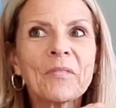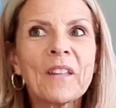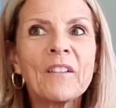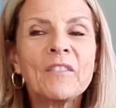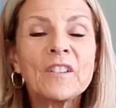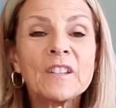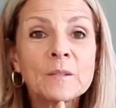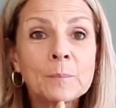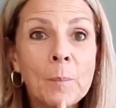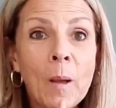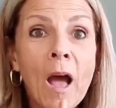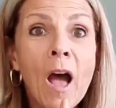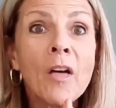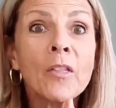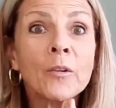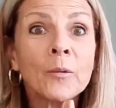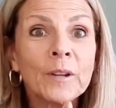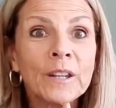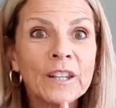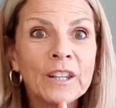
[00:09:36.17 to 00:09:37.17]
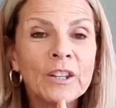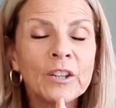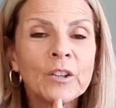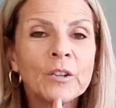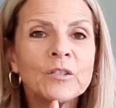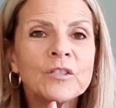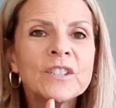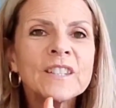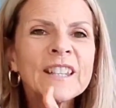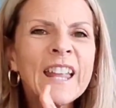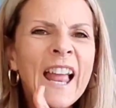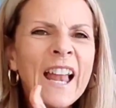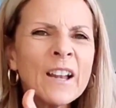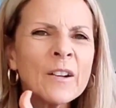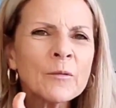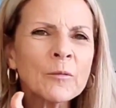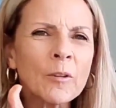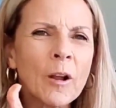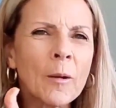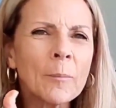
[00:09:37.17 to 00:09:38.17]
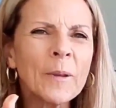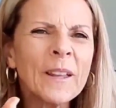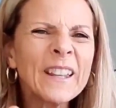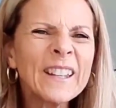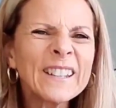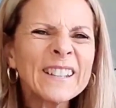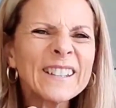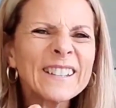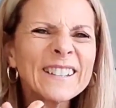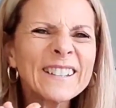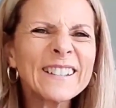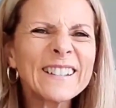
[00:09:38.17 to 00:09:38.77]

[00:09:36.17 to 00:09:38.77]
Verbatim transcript: if it's bothering you, just kind of rub it